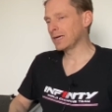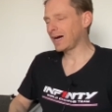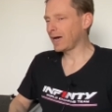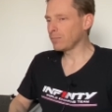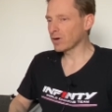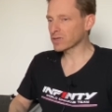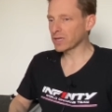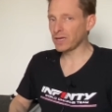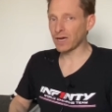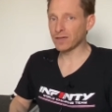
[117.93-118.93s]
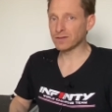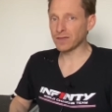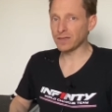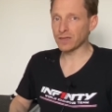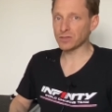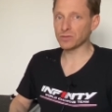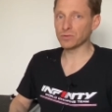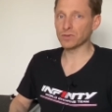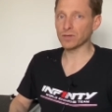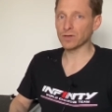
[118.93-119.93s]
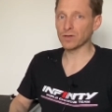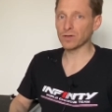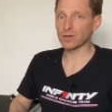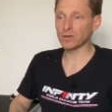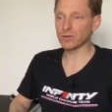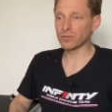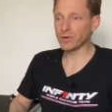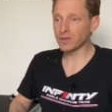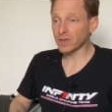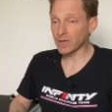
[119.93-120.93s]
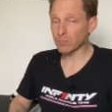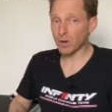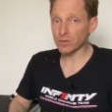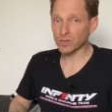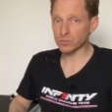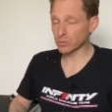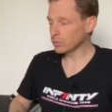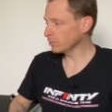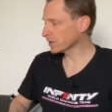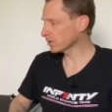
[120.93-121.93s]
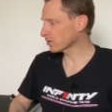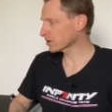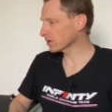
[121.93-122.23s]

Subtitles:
I must say I think they should rethink about this rule, because